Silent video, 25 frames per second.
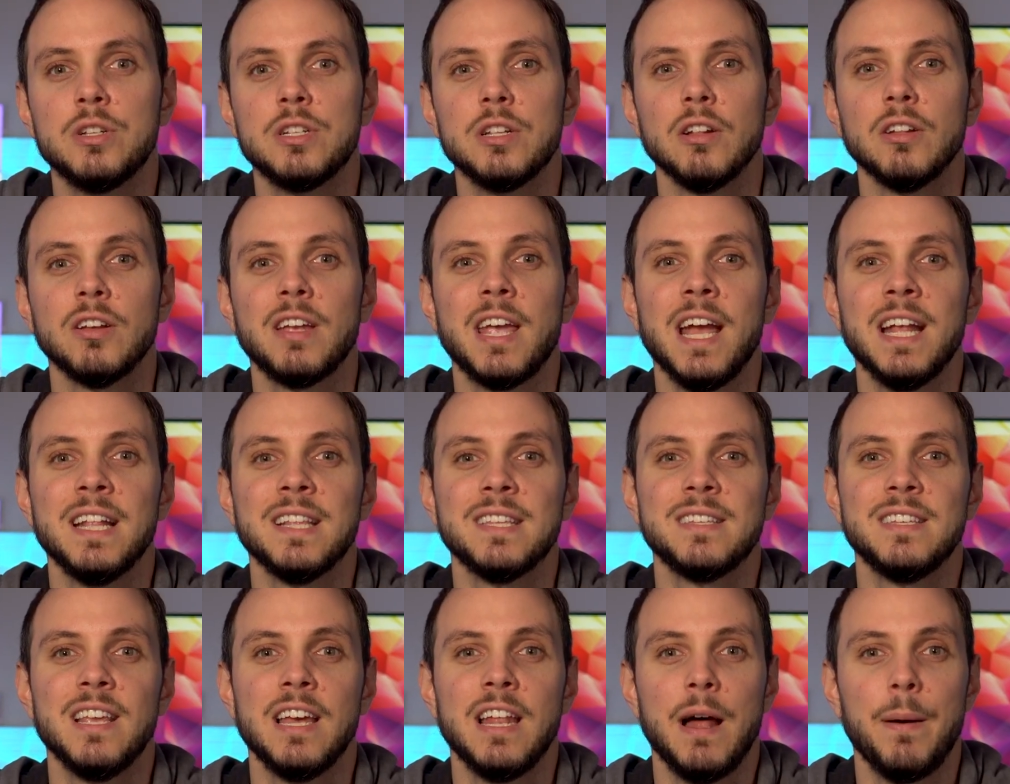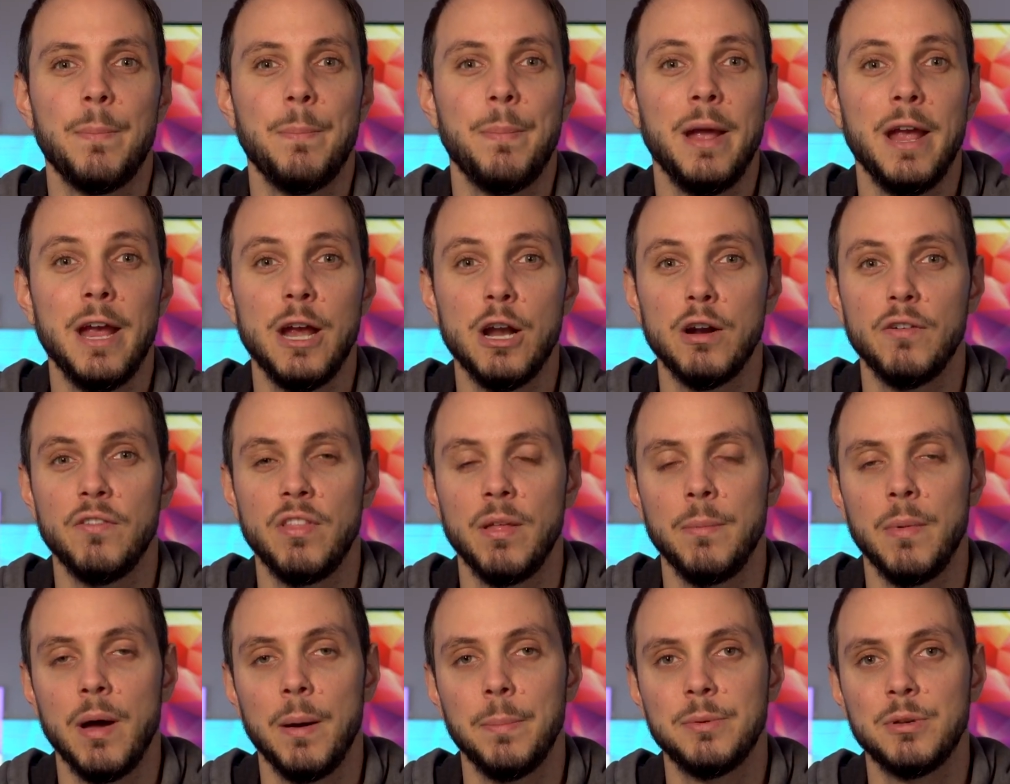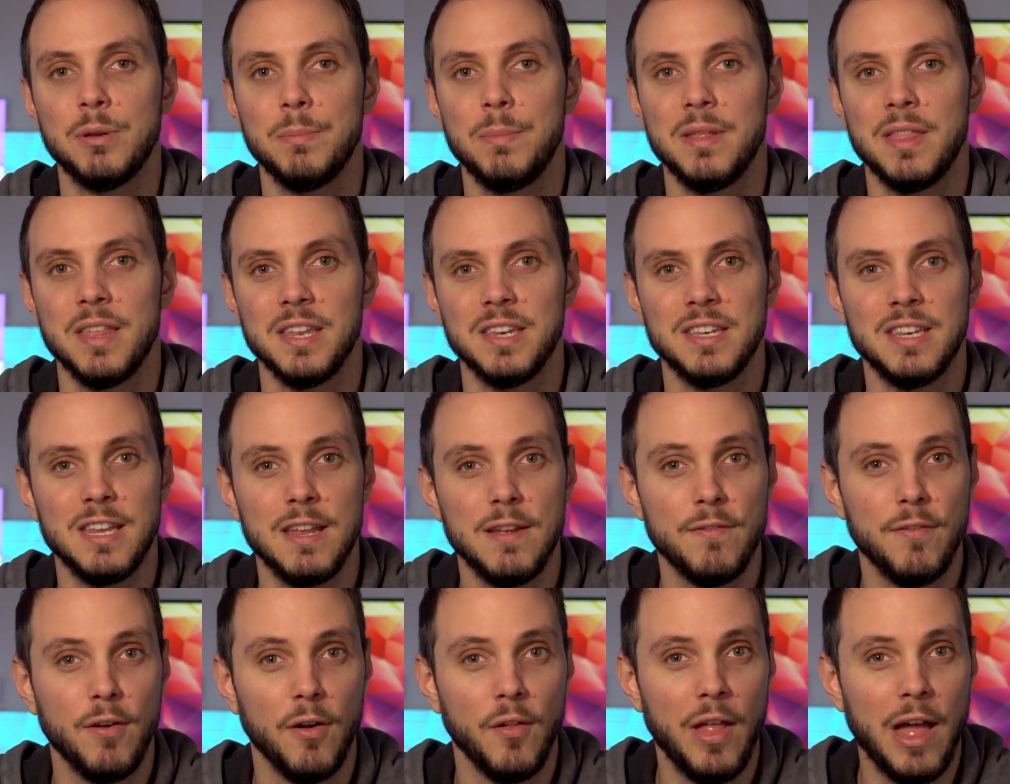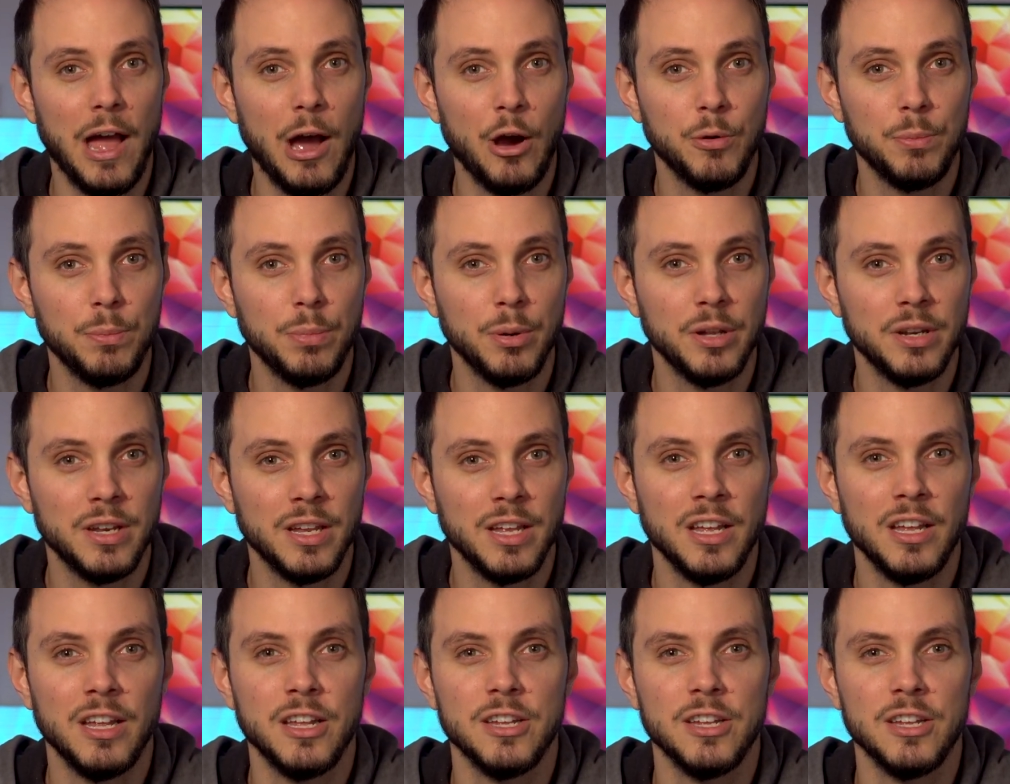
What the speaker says: still can't set a pair of them up to be the default output,